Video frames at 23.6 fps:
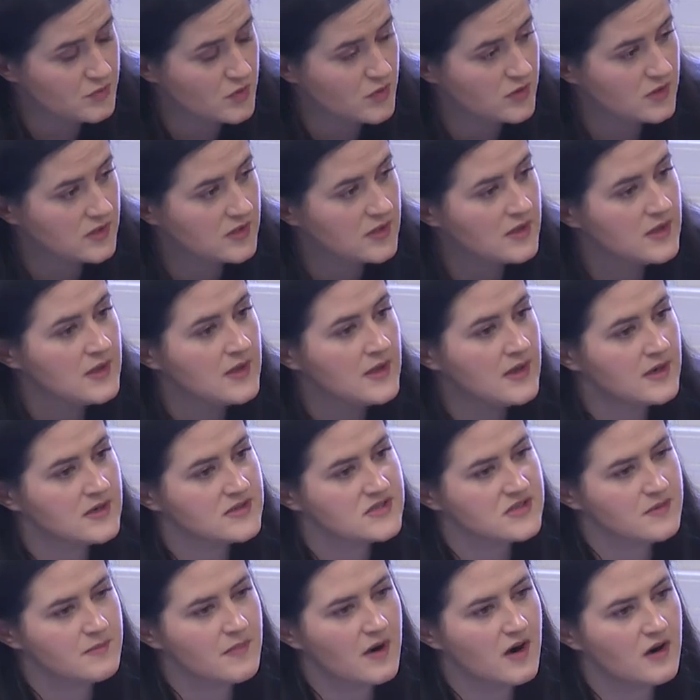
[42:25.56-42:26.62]
point, and
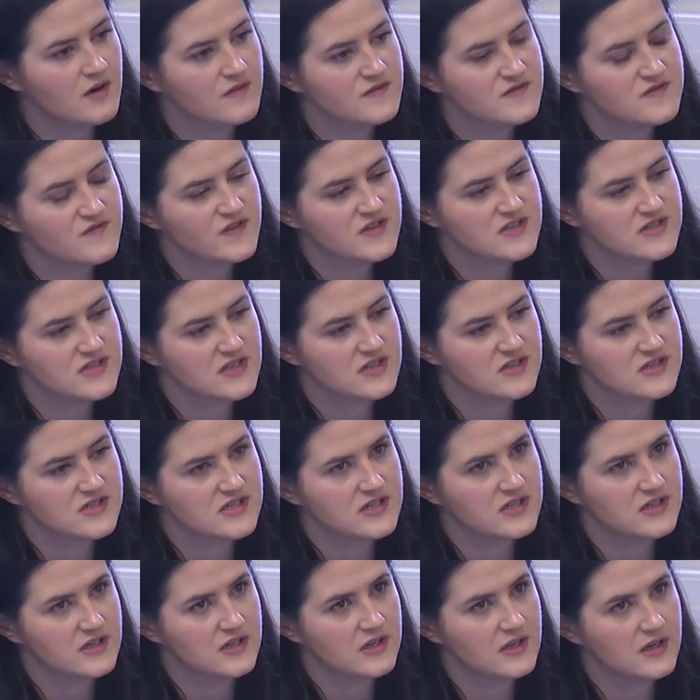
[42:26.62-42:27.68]
it's a matter of
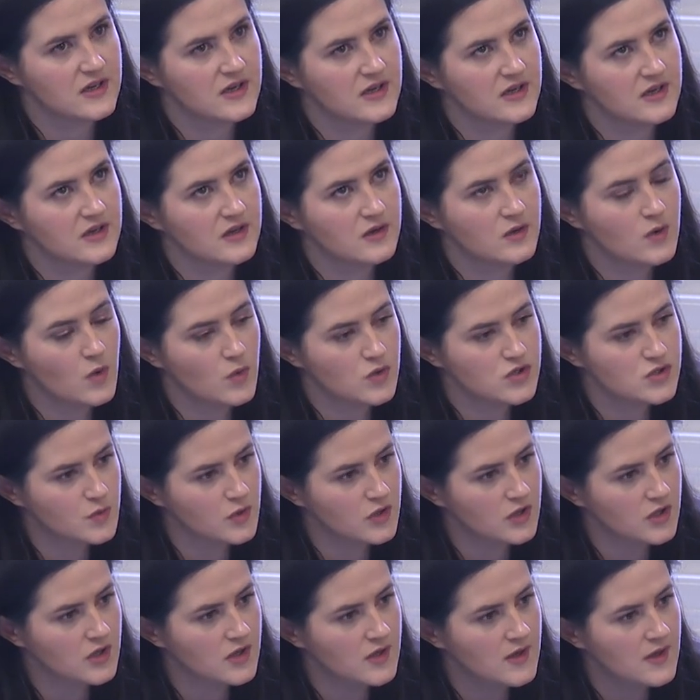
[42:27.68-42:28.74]
facilitating uh,
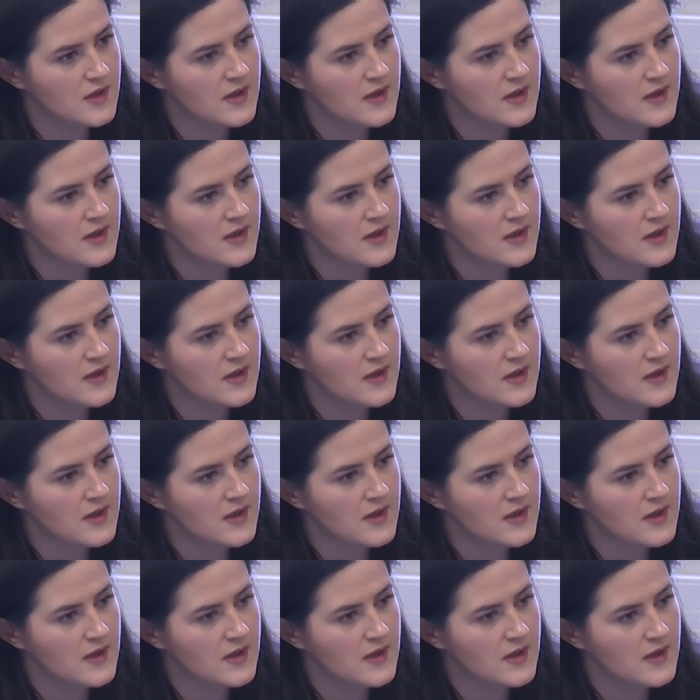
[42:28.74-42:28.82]
coursework.